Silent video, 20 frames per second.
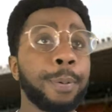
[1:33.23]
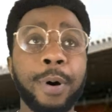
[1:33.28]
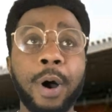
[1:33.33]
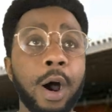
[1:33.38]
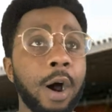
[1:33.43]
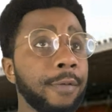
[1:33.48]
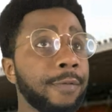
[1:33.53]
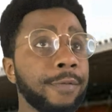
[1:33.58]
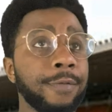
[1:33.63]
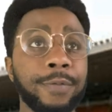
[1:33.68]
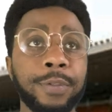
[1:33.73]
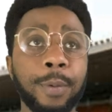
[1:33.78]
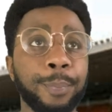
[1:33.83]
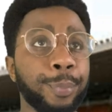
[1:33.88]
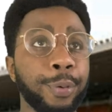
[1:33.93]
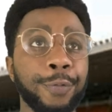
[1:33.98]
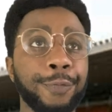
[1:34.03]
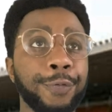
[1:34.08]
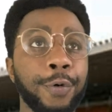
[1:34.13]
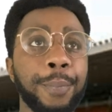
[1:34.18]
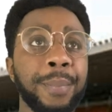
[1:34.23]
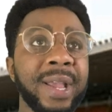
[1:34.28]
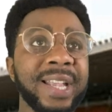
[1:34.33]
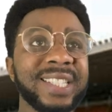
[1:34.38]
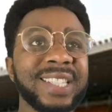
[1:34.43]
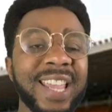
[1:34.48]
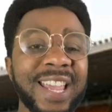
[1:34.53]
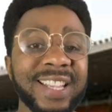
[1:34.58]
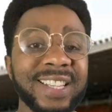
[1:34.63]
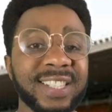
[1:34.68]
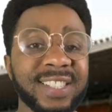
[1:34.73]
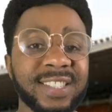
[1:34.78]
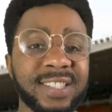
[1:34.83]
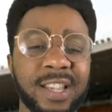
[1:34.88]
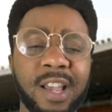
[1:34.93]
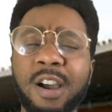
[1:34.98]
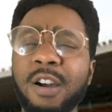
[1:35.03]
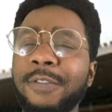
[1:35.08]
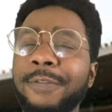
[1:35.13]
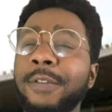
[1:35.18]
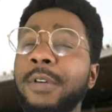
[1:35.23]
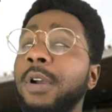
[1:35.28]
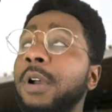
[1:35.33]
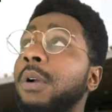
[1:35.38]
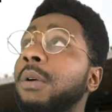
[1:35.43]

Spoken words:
of the performance itself,